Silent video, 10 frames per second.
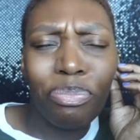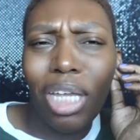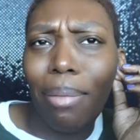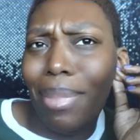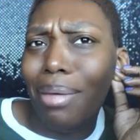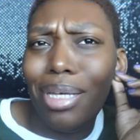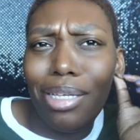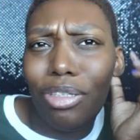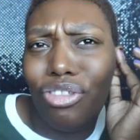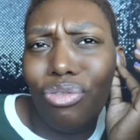and
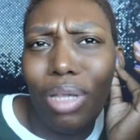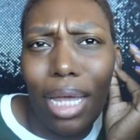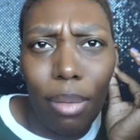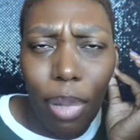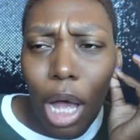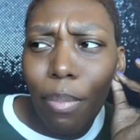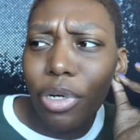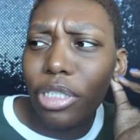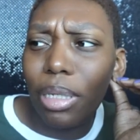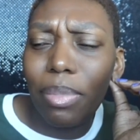maybe do like a pump
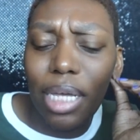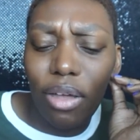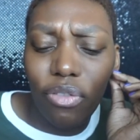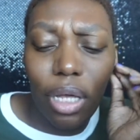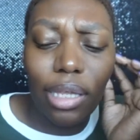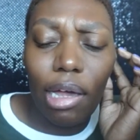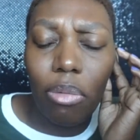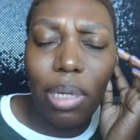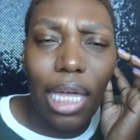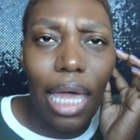or something. I feel like that
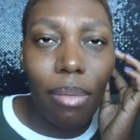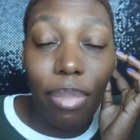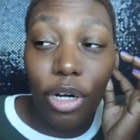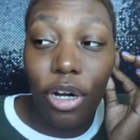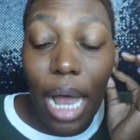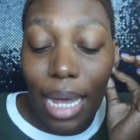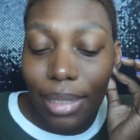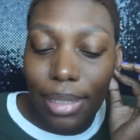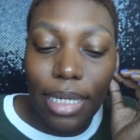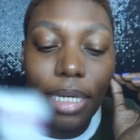would be a better
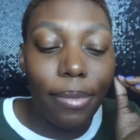idea.